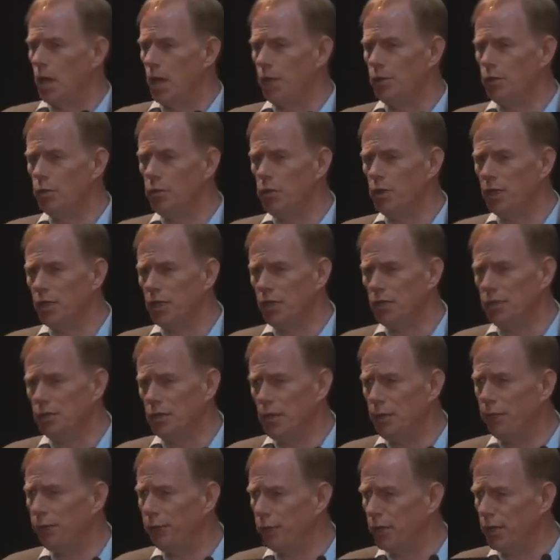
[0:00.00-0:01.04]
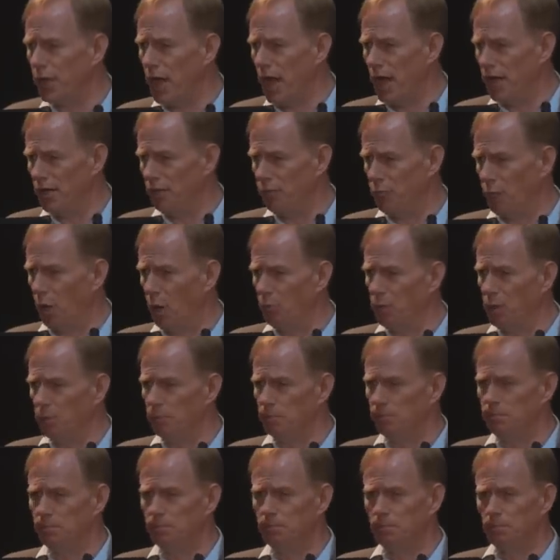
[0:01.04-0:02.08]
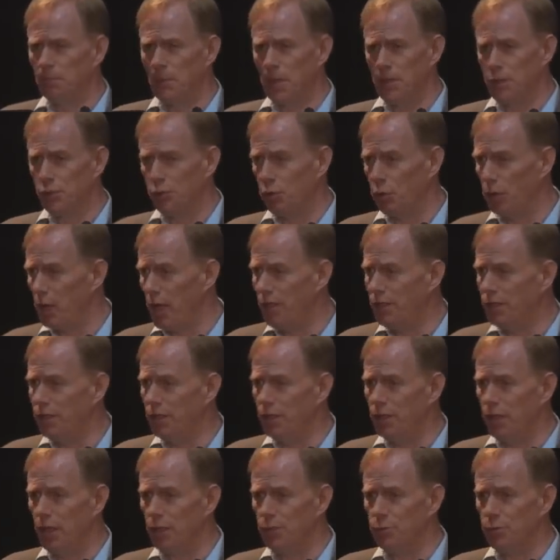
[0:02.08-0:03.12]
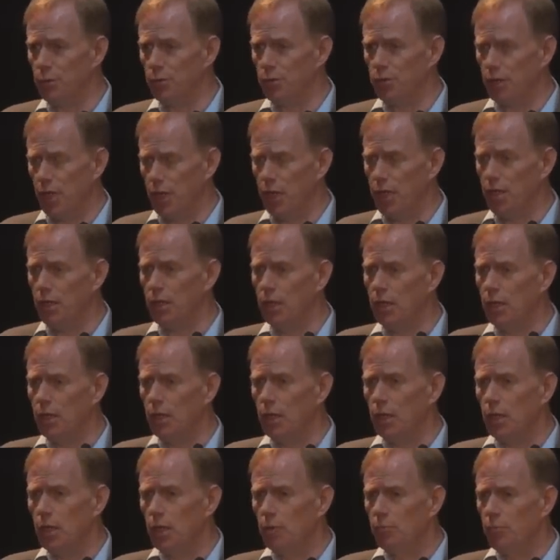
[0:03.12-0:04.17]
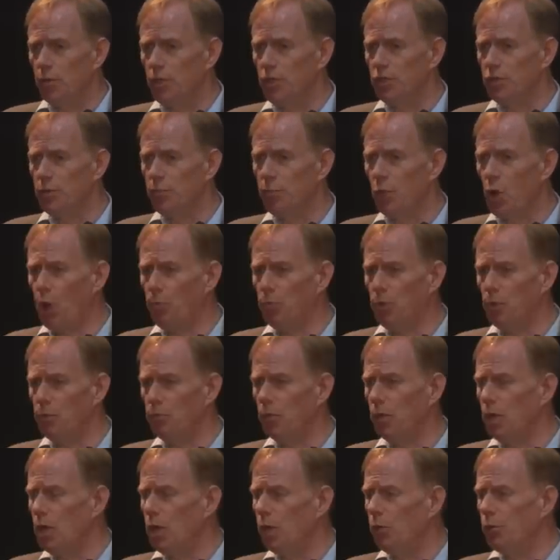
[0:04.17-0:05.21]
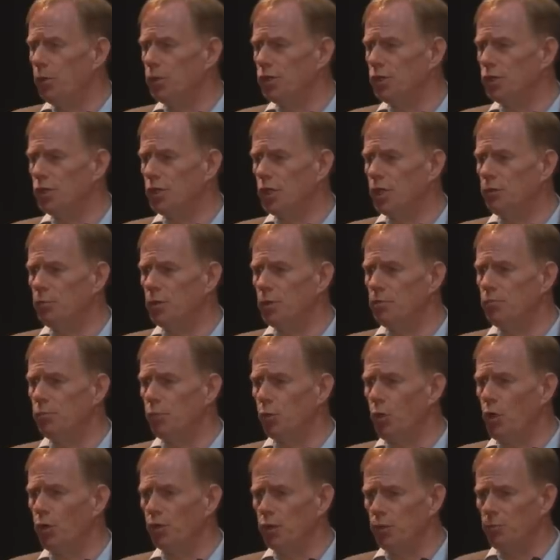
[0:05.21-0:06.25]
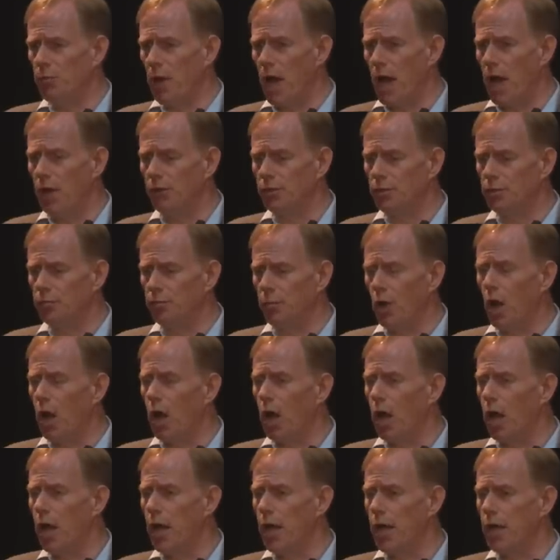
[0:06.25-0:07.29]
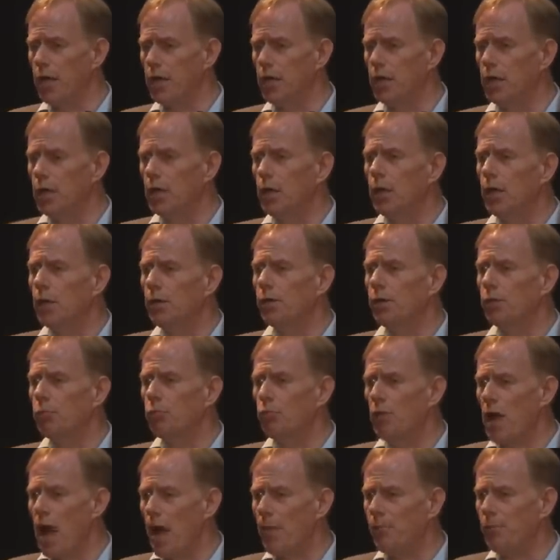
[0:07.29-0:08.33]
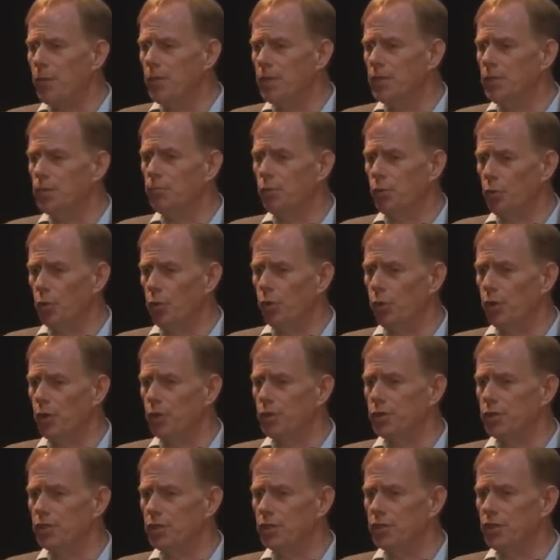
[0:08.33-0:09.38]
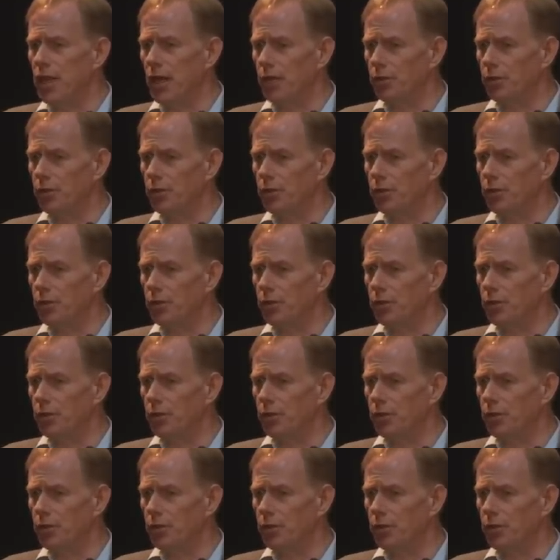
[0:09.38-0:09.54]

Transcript: I'm going to look at a different kind of problem. It's related, as we'll see, but it's a problem which is going to be brought about by the rapid progress in